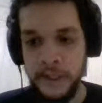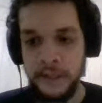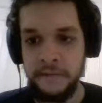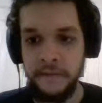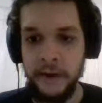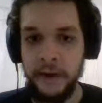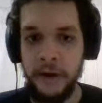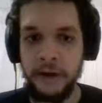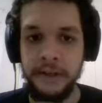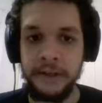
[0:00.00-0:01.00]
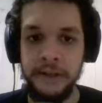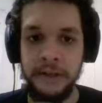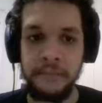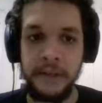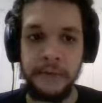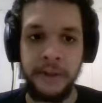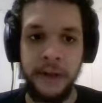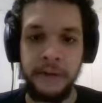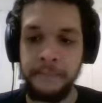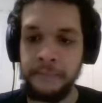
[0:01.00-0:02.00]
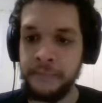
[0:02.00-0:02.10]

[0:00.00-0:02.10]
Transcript: it's very hard to compete with that.